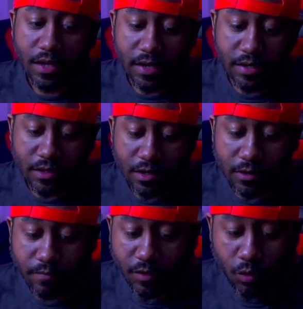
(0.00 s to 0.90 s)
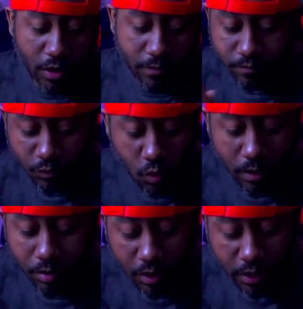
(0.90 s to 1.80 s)
and who
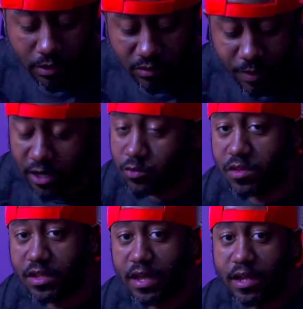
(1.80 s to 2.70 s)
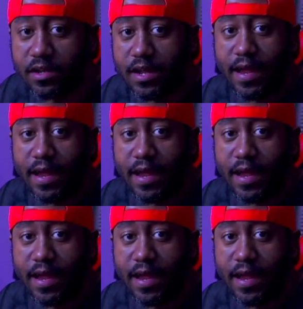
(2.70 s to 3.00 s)
I'm playing Smash with again,